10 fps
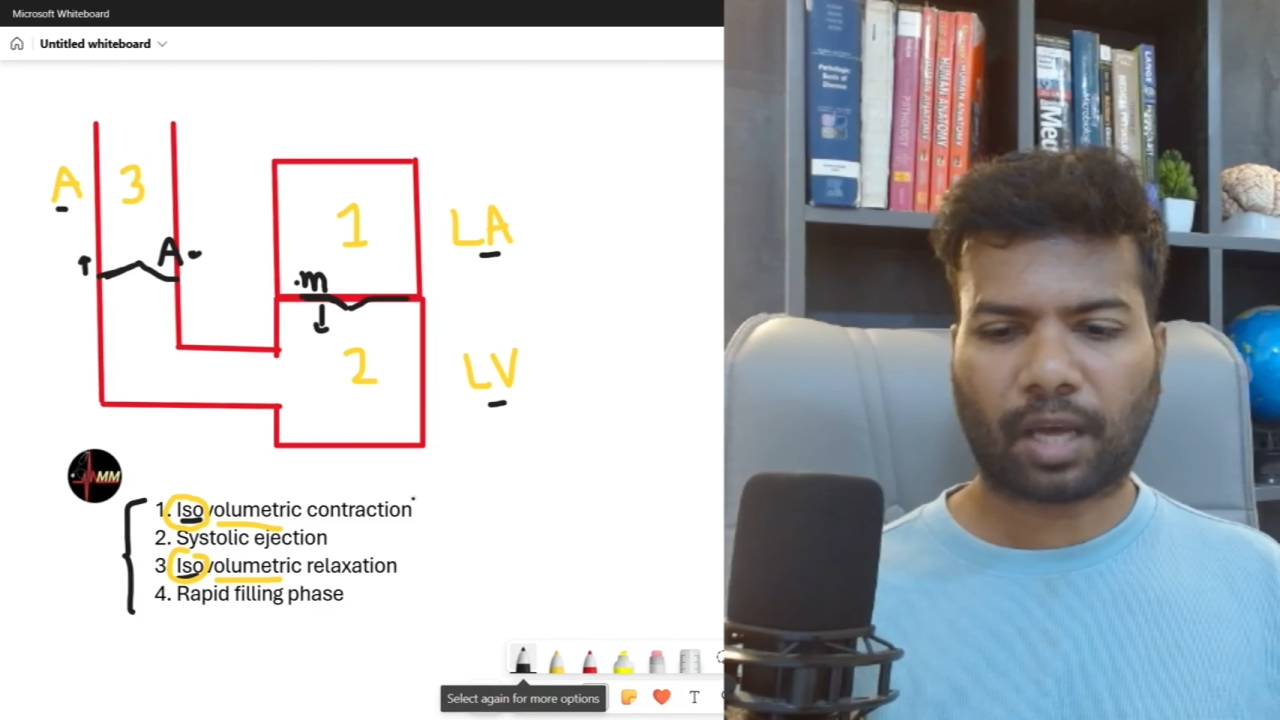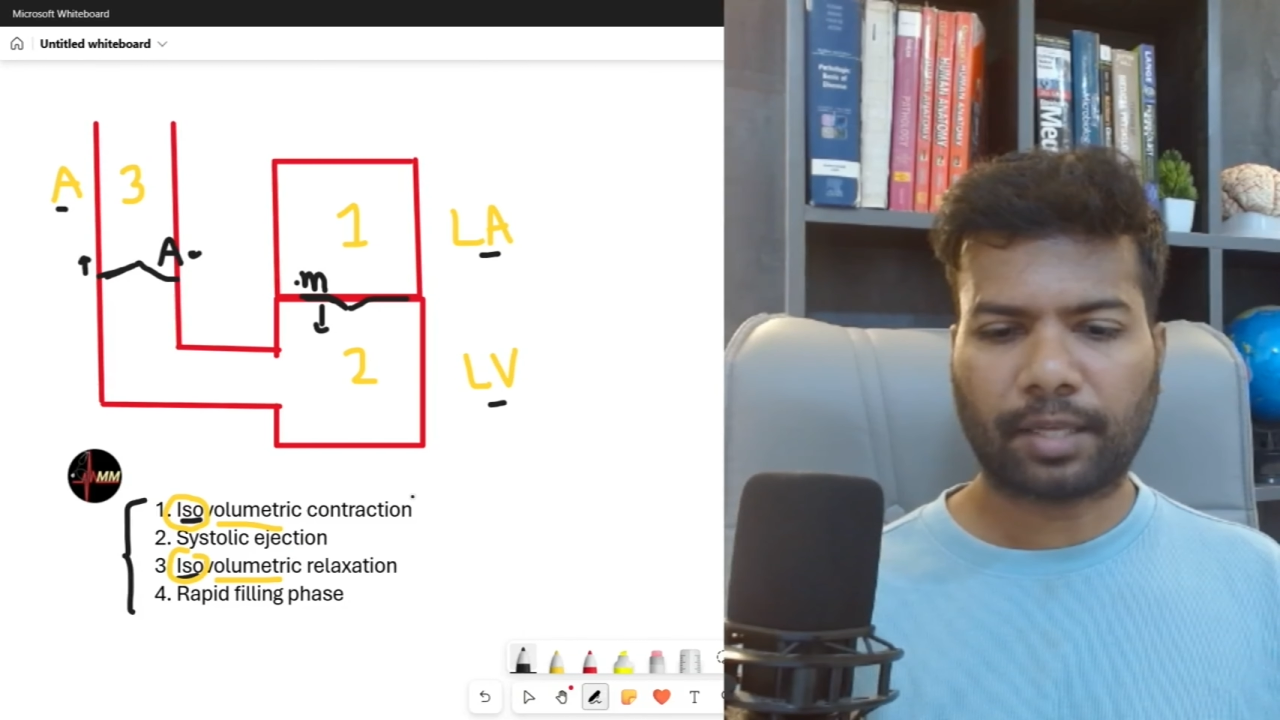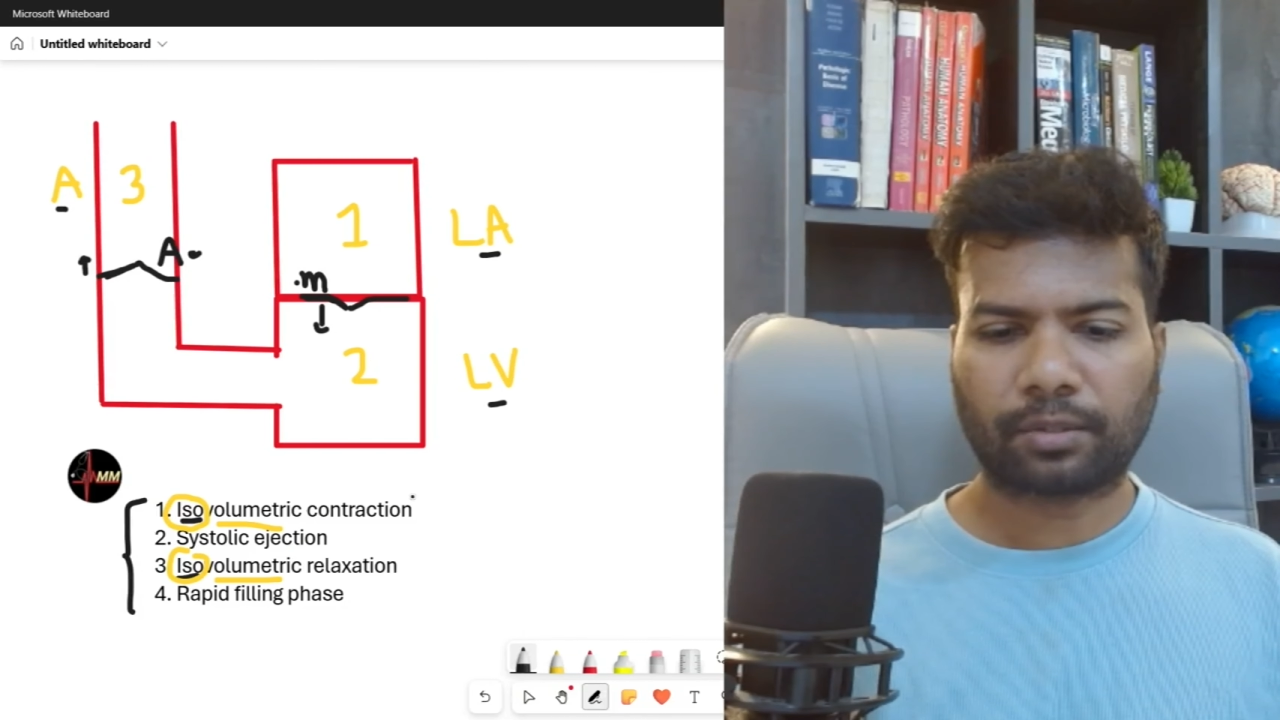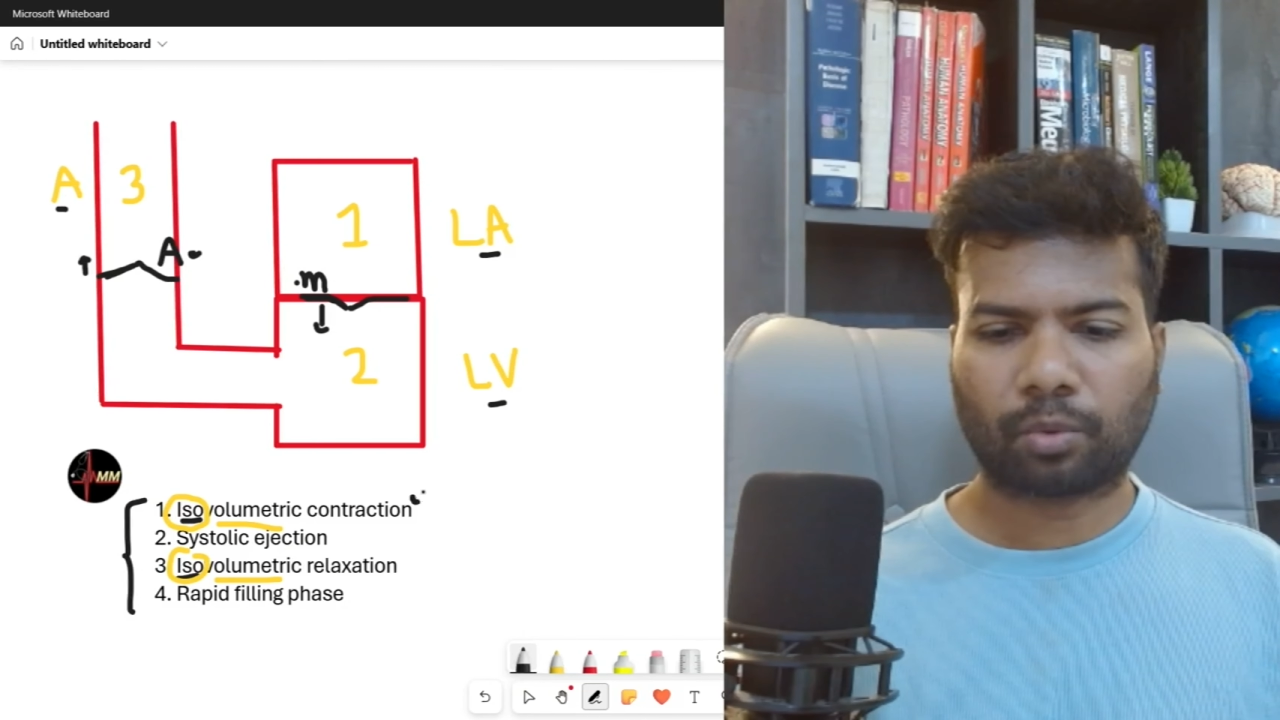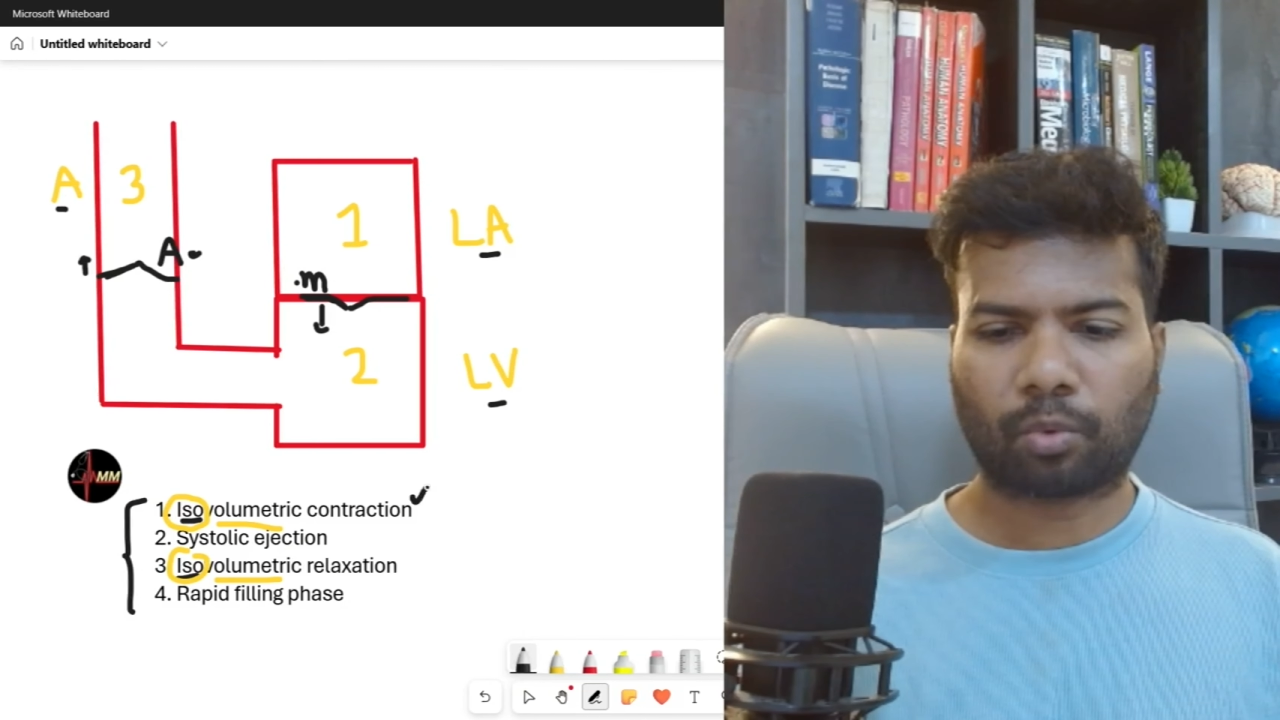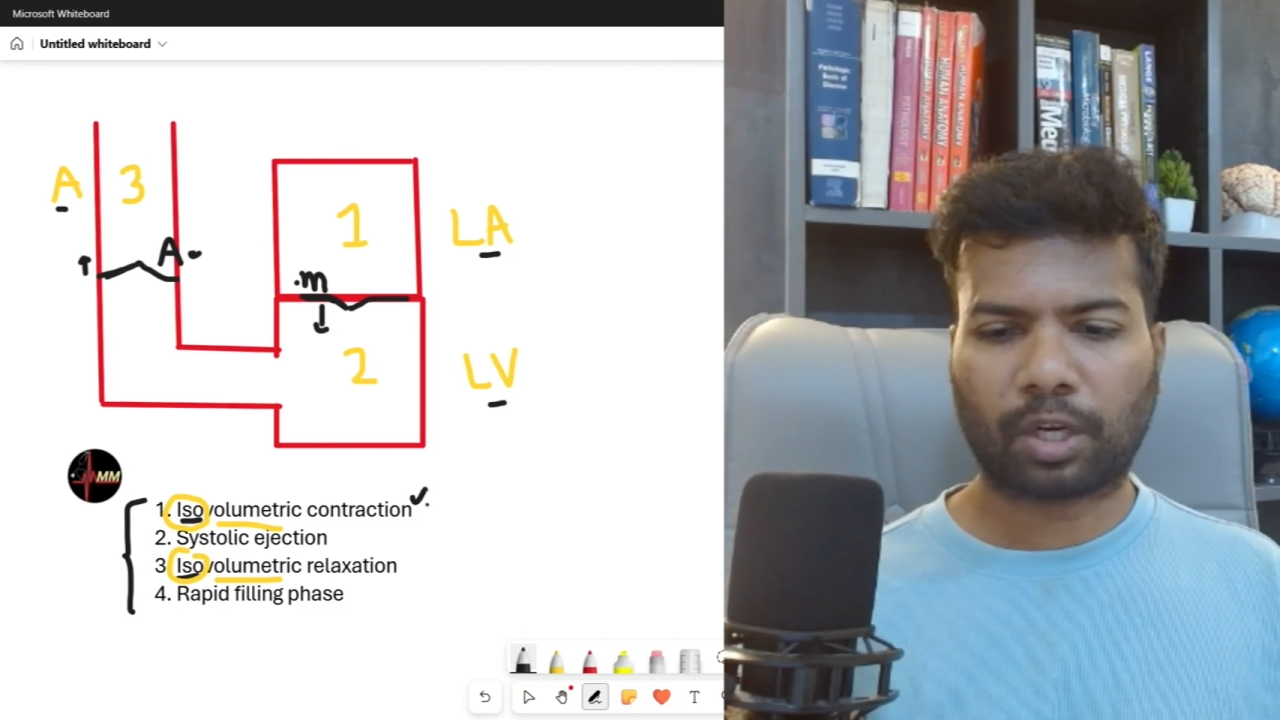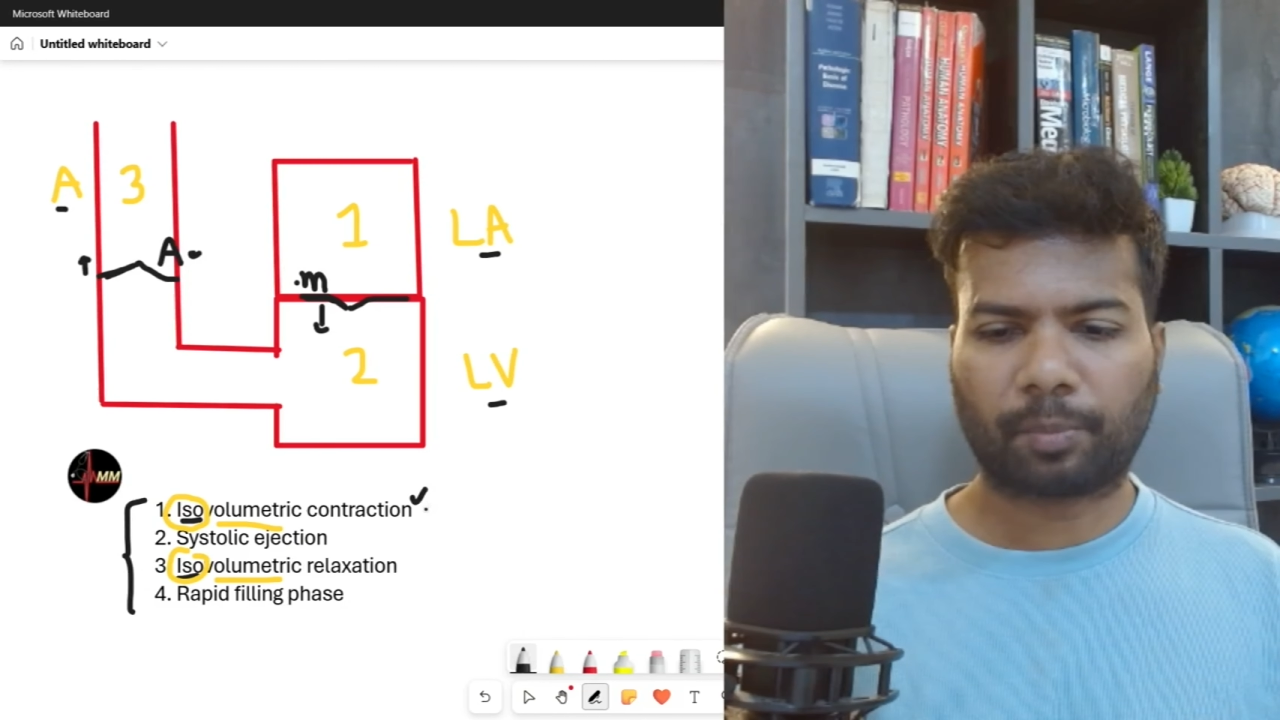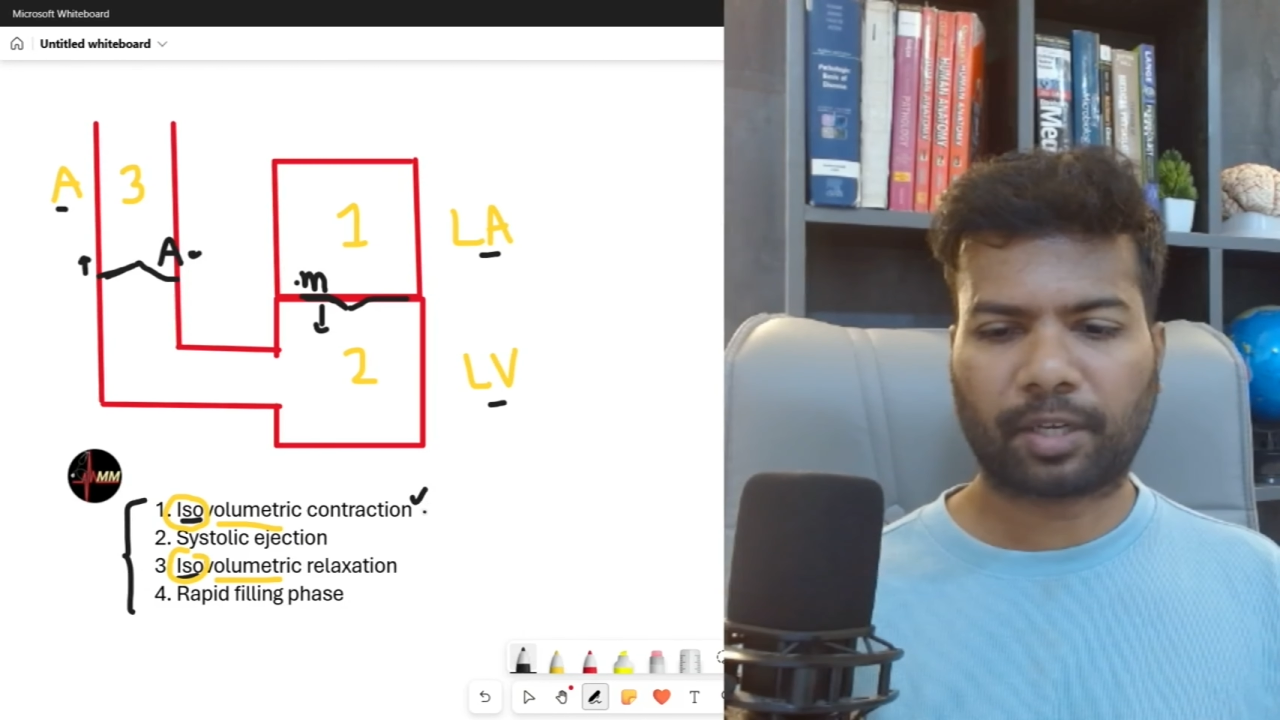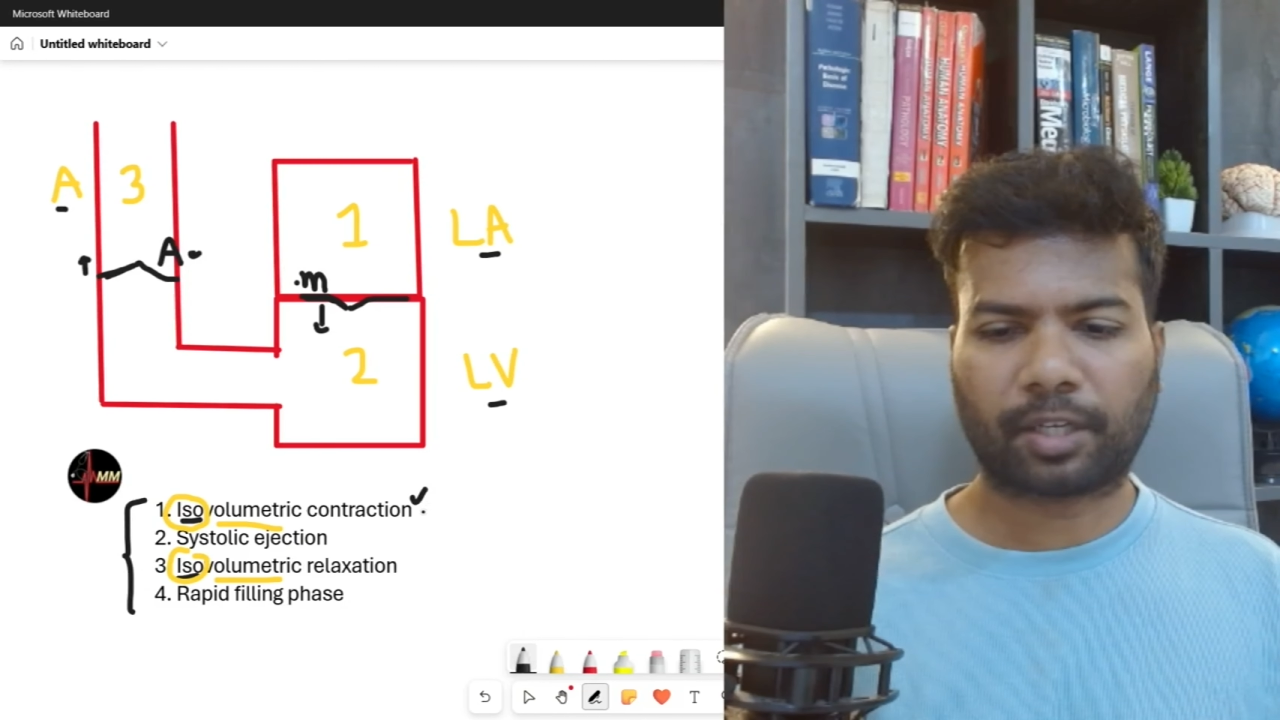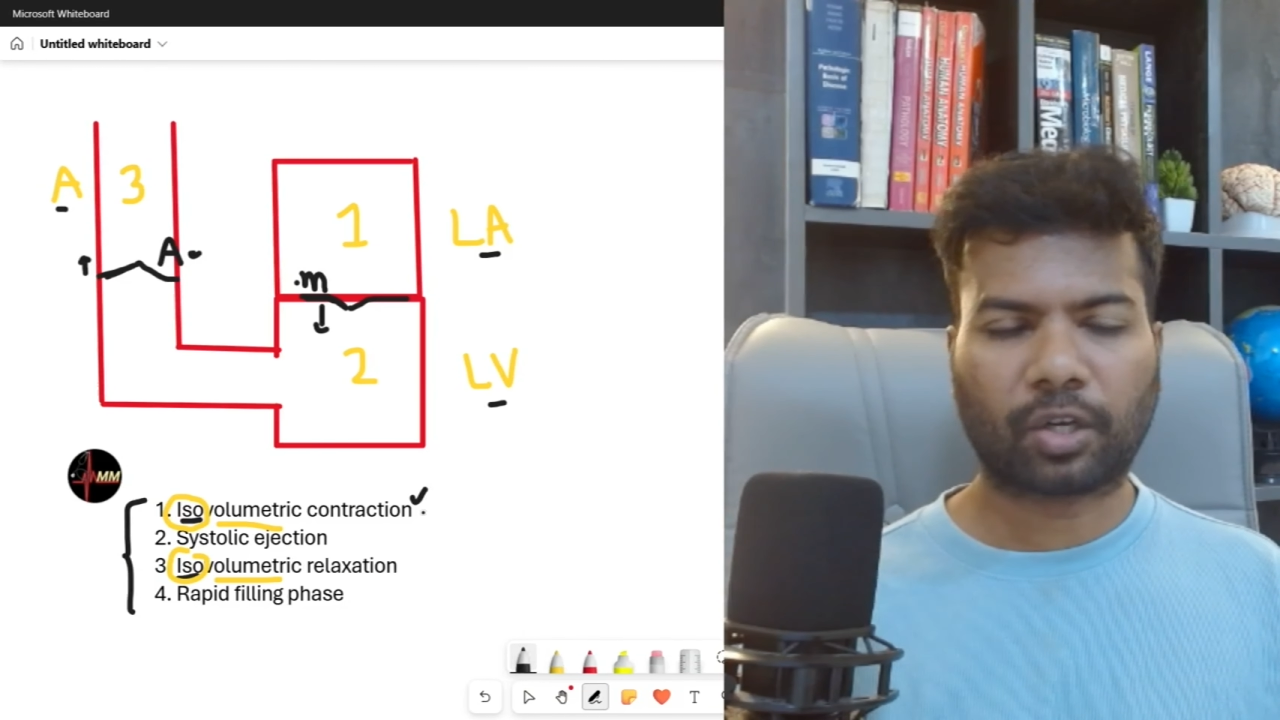
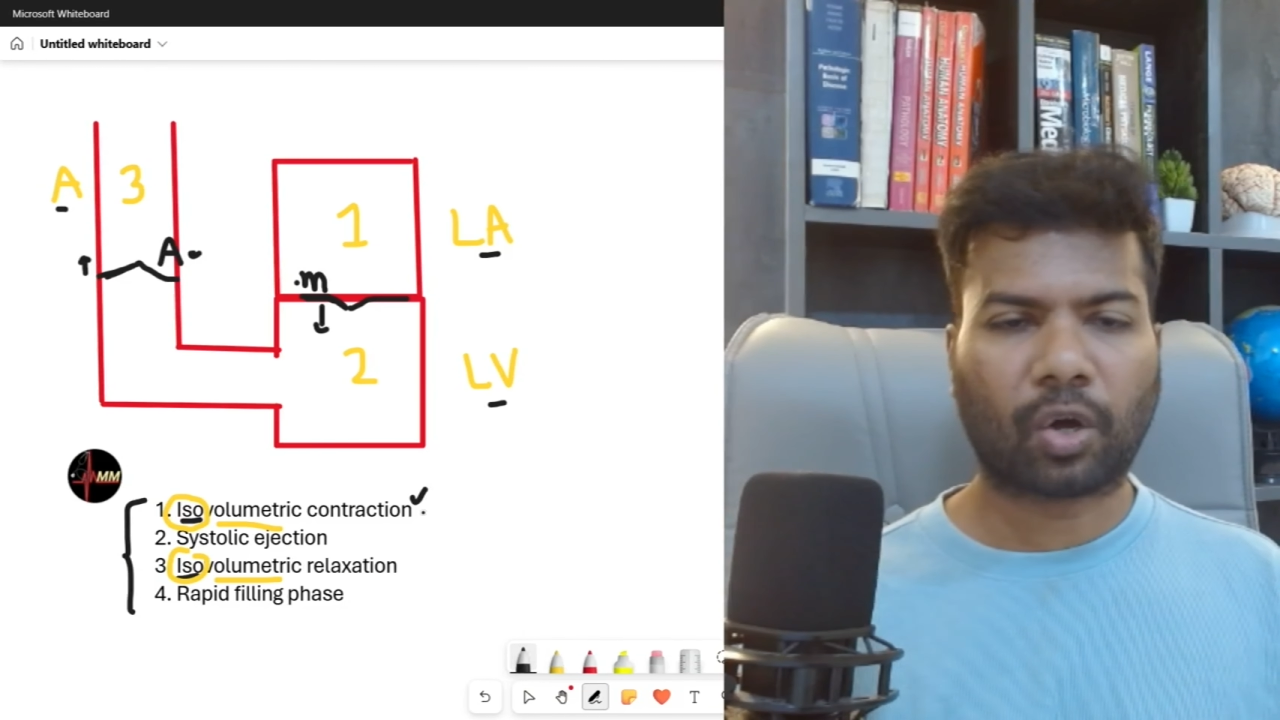isovolumetric